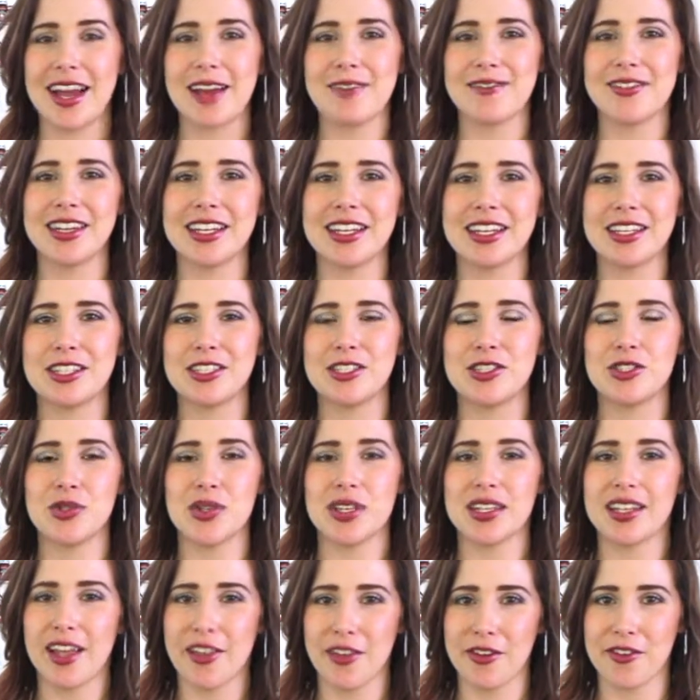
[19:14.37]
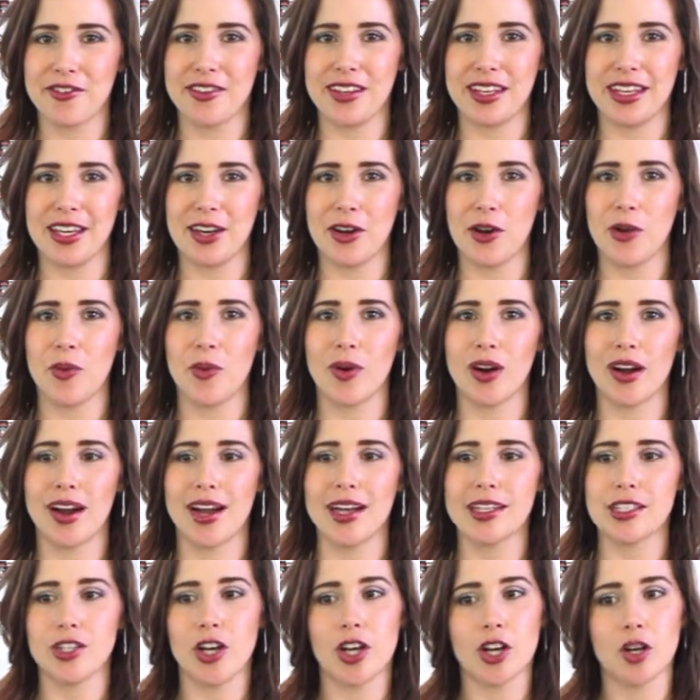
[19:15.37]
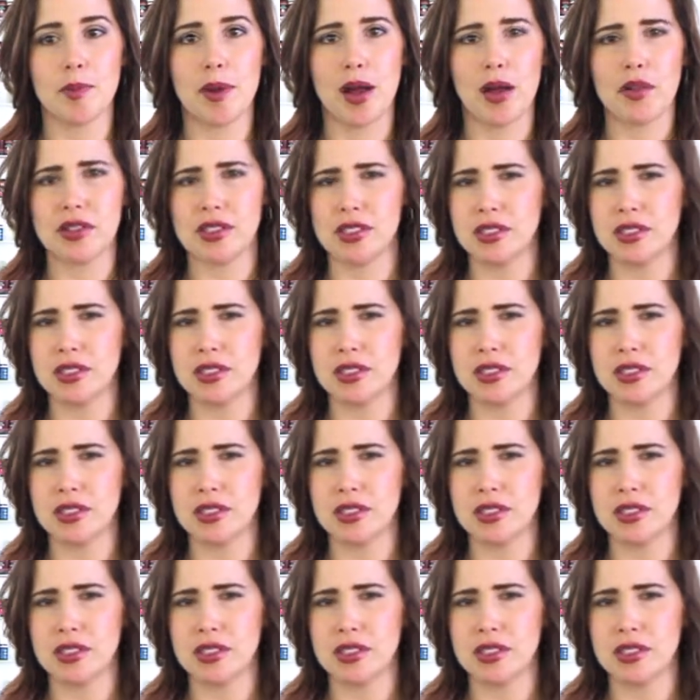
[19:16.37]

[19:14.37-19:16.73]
I'm gonna do another video where I talk about